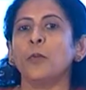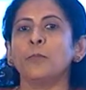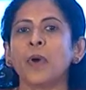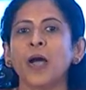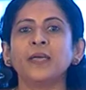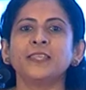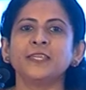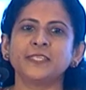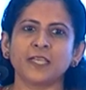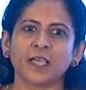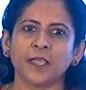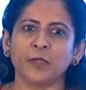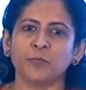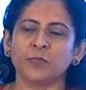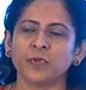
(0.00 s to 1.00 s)
By the
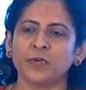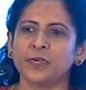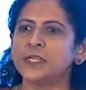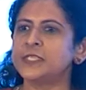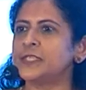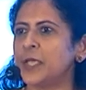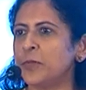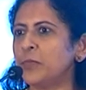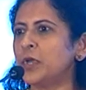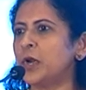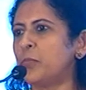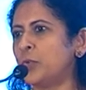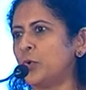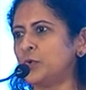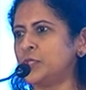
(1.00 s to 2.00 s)
time December
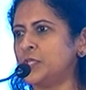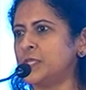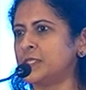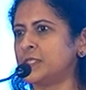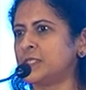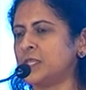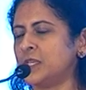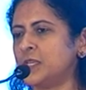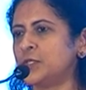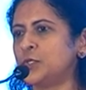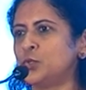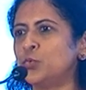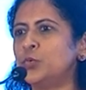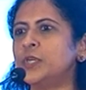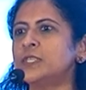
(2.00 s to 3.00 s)
approaches,
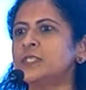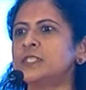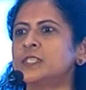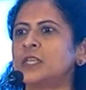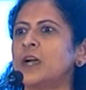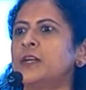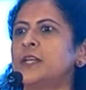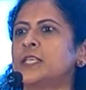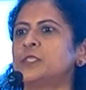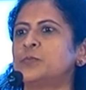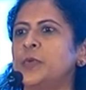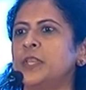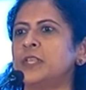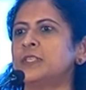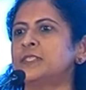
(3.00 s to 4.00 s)
students start
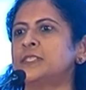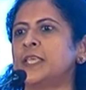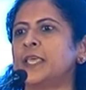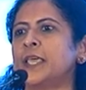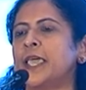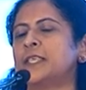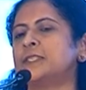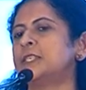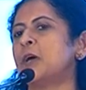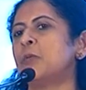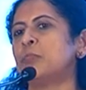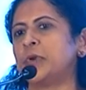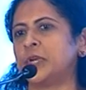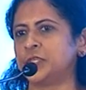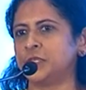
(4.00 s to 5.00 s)
experiencing
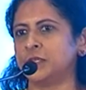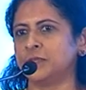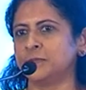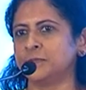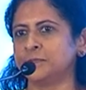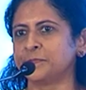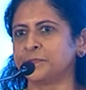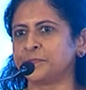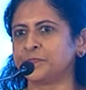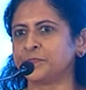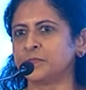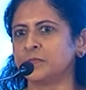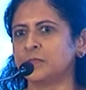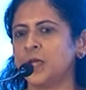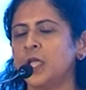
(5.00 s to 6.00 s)
exam pressure.
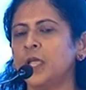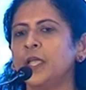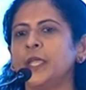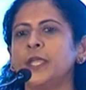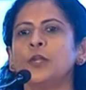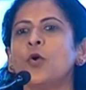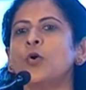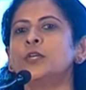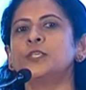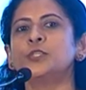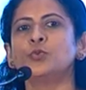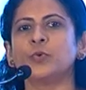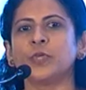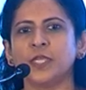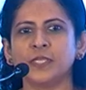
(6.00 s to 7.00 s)
In order
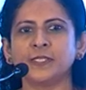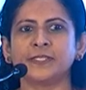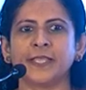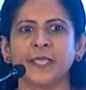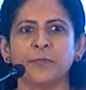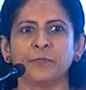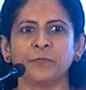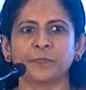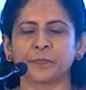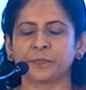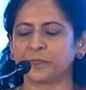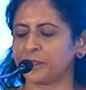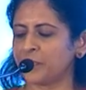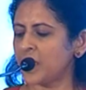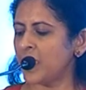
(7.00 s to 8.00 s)
to ease them
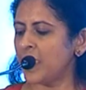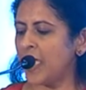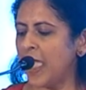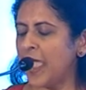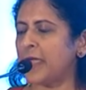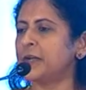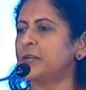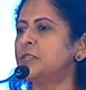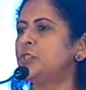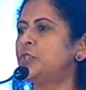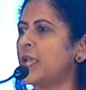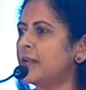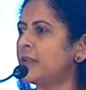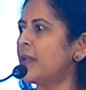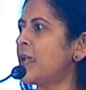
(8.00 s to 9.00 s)
and
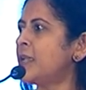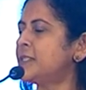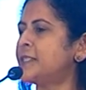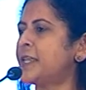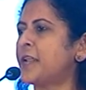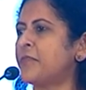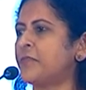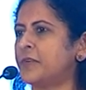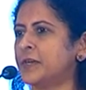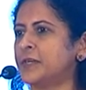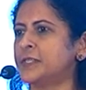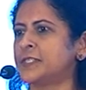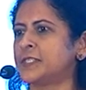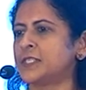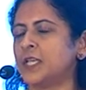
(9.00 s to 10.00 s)
channelize their
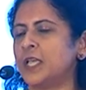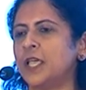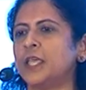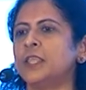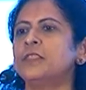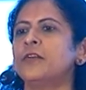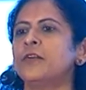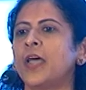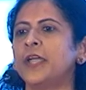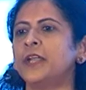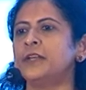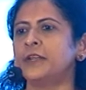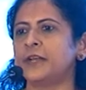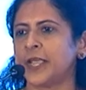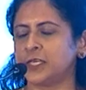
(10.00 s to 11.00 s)
efforts in the
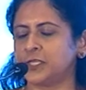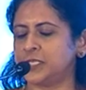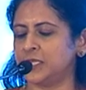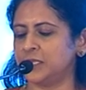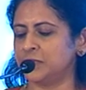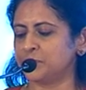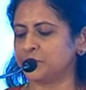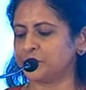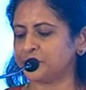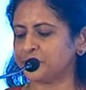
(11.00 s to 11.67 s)
right direction,